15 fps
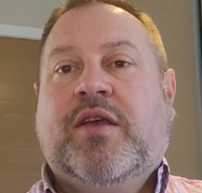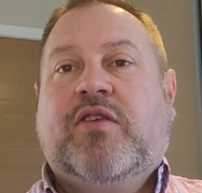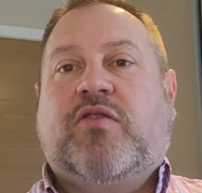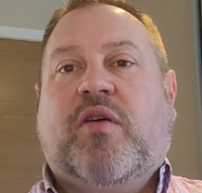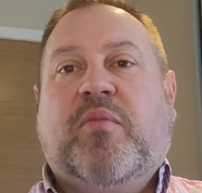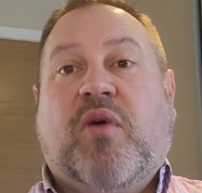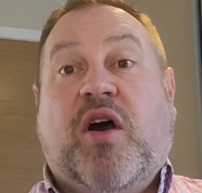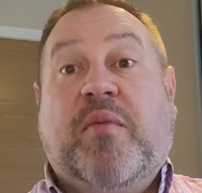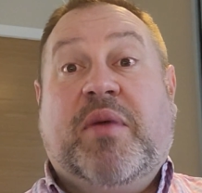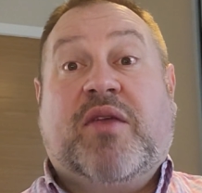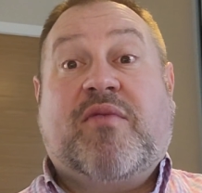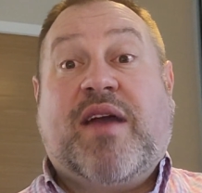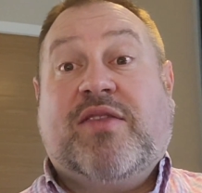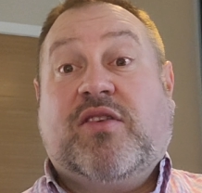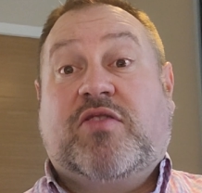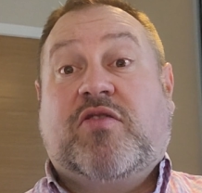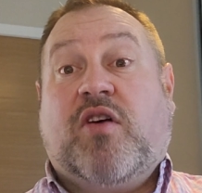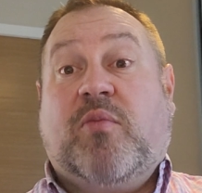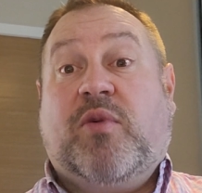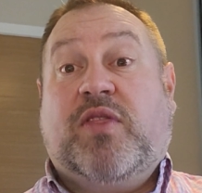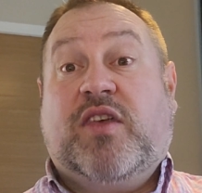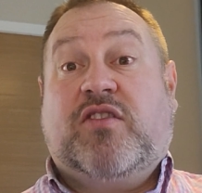So it might have been around the
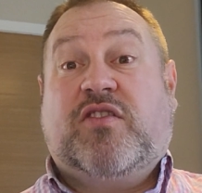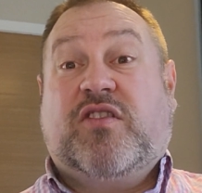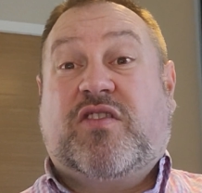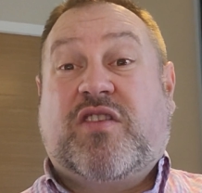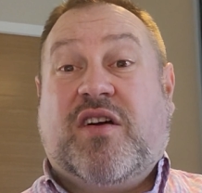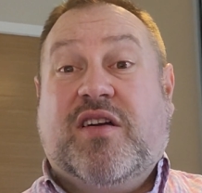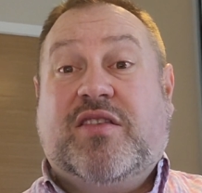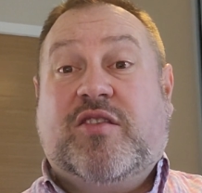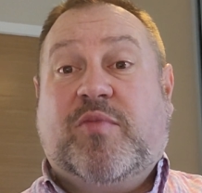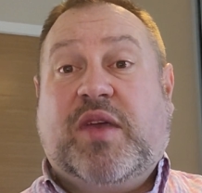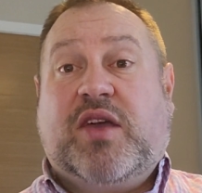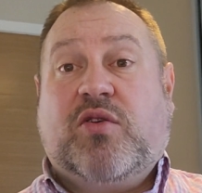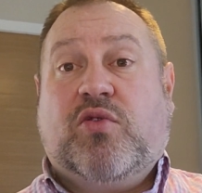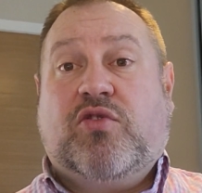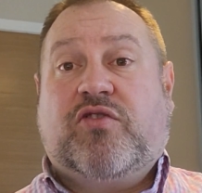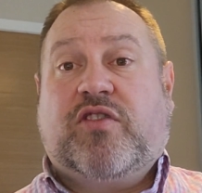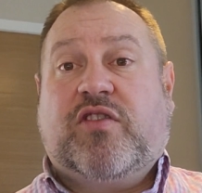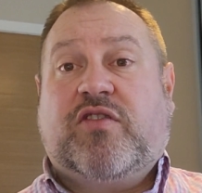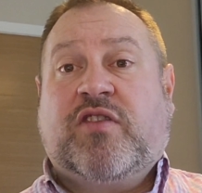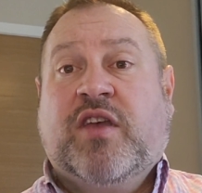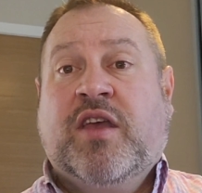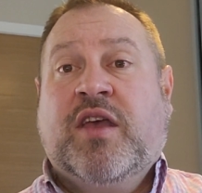time when they just started to be
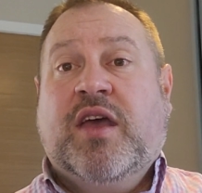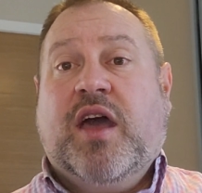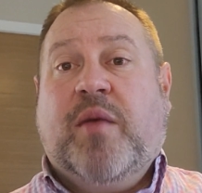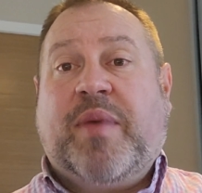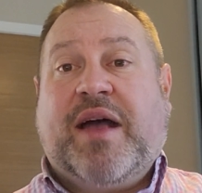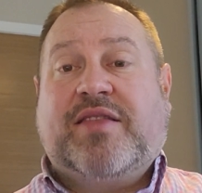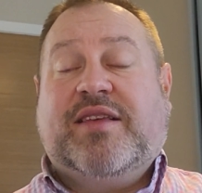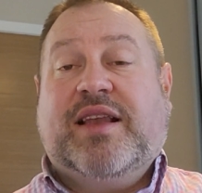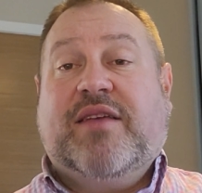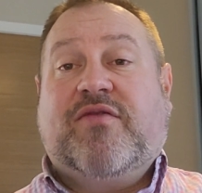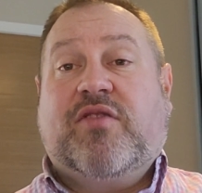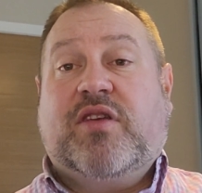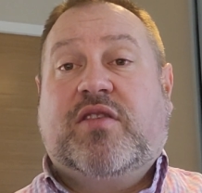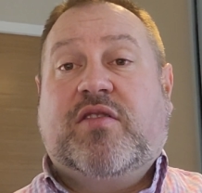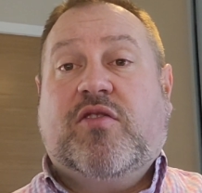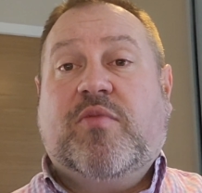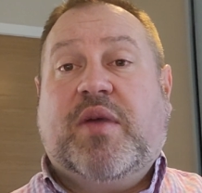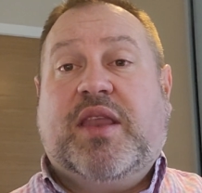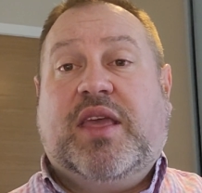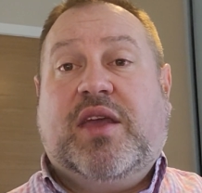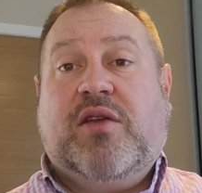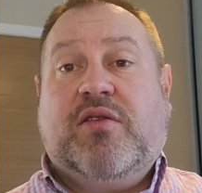cautious about delivering too
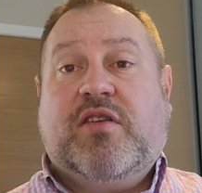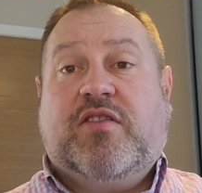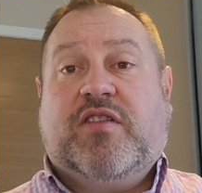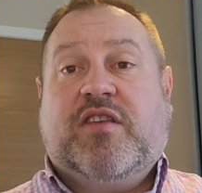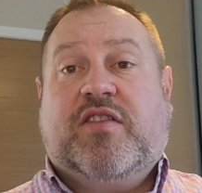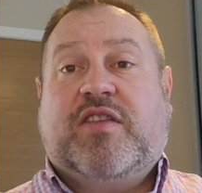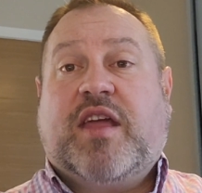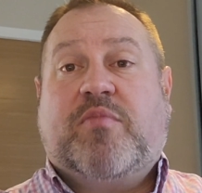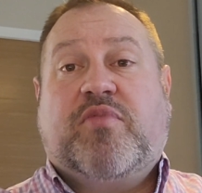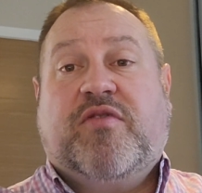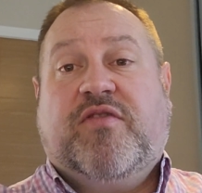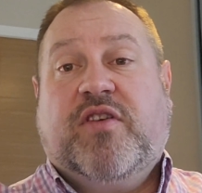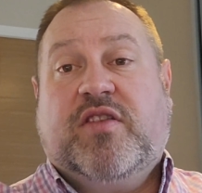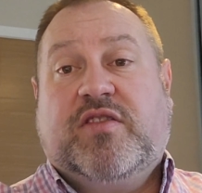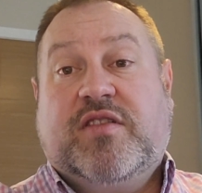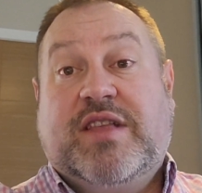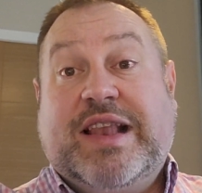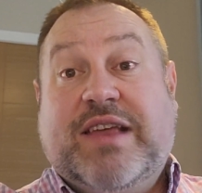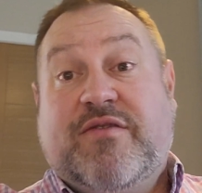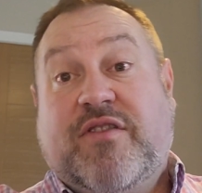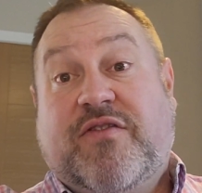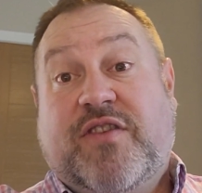many units and instead preferred to
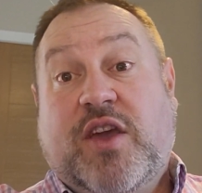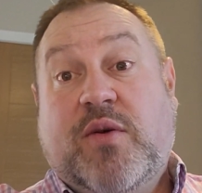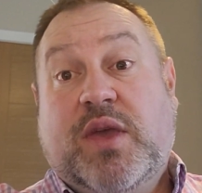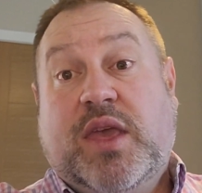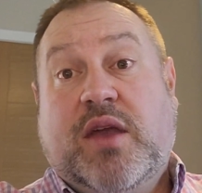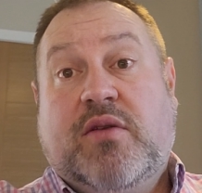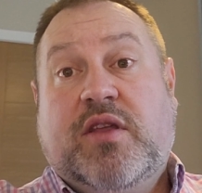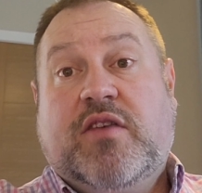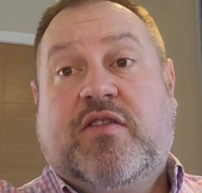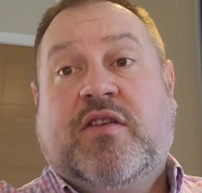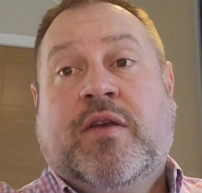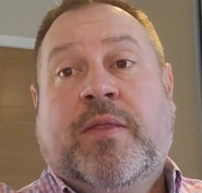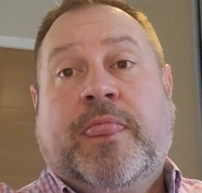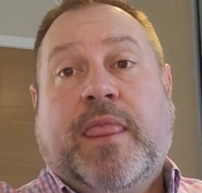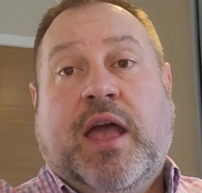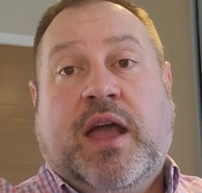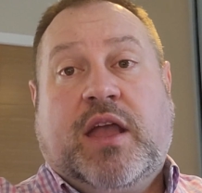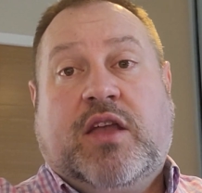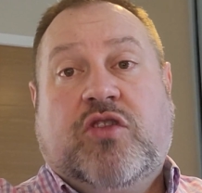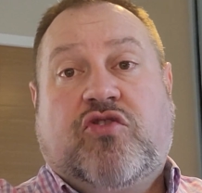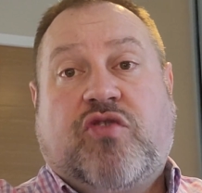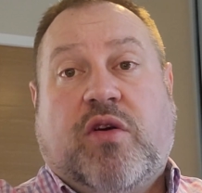deliver fewer units and
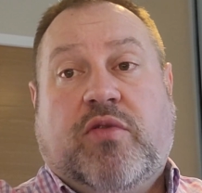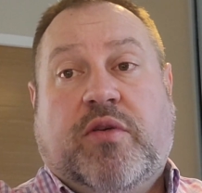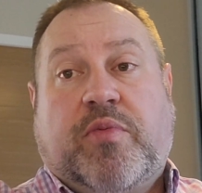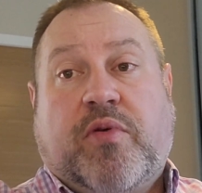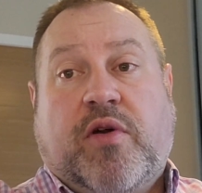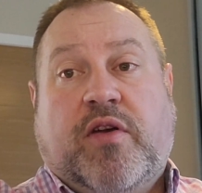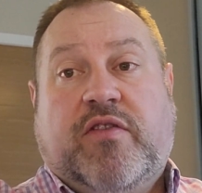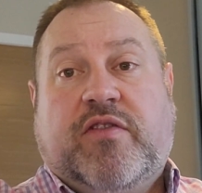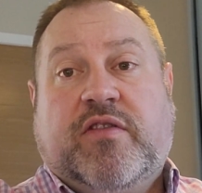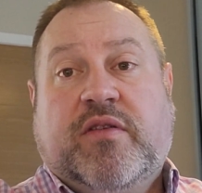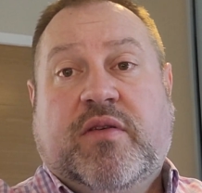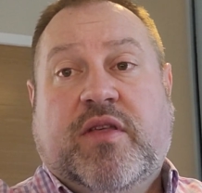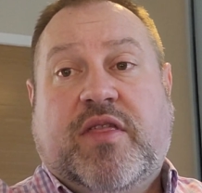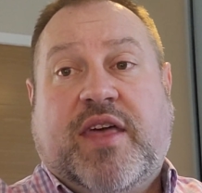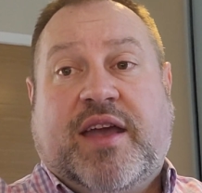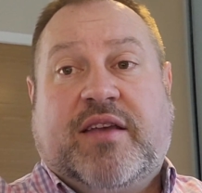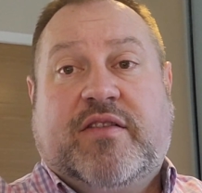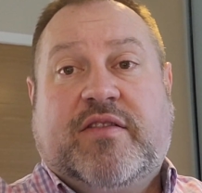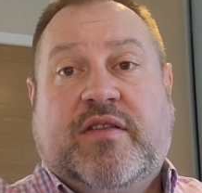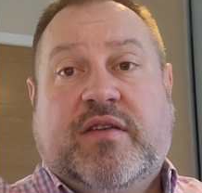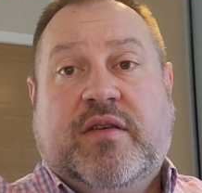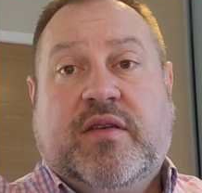control the price. Thanks.